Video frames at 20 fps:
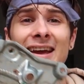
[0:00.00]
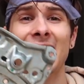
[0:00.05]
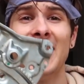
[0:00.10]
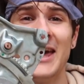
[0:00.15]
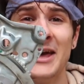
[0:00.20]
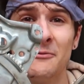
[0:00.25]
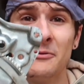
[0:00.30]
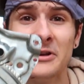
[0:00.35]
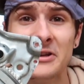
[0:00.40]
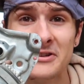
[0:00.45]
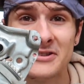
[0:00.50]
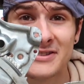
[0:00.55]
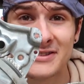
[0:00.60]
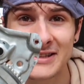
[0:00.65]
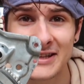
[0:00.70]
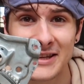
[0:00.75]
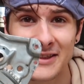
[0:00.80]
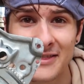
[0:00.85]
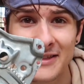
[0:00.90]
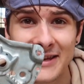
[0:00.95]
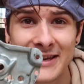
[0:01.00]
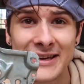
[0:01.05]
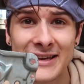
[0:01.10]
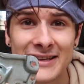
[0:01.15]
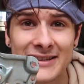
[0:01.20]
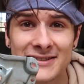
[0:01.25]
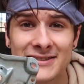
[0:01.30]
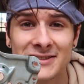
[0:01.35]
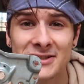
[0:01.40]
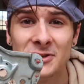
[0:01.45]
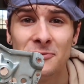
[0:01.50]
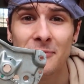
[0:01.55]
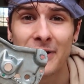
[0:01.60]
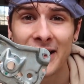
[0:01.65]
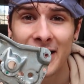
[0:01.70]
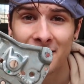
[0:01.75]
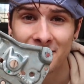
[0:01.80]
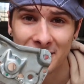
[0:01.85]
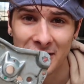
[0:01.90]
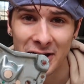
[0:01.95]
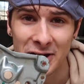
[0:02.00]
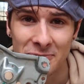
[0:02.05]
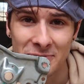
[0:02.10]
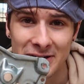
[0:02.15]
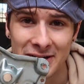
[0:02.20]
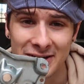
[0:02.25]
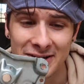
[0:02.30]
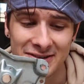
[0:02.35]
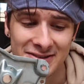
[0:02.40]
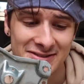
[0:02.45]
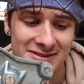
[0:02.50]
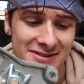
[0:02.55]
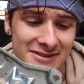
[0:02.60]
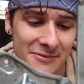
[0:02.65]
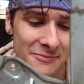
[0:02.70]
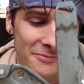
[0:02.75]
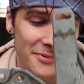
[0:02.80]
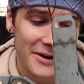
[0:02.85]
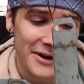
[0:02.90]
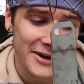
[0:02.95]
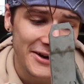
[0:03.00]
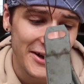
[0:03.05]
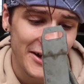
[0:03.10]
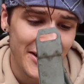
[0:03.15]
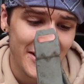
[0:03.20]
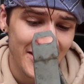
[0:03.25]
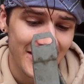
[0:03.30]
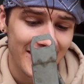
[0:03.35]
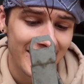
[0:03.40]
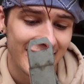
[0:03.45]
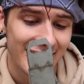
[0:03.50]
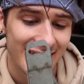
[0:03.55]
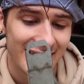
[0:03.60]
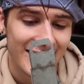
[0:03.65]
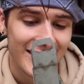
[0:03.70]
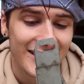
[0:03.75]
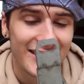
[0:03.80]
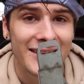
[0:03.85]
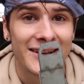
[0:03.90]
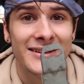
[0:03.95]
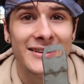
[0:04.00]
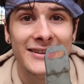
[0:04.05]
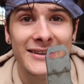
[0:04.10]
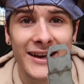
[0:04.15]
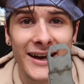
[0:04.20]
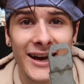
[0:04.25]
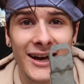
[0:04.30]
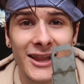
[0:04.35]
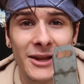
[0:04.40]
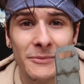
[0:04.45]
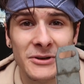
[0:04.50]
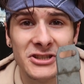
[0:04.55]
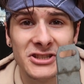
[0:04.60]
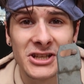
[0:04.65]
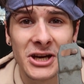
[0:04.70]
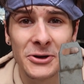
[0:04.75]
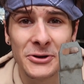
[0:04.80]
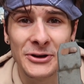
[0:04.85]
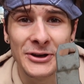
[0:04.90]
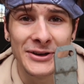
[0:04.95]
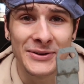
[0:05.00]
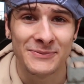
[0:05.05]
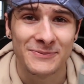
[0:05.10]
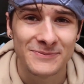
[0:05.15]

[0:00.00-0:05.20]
And when you see these, you may have nightmares, but yeah, let me show you.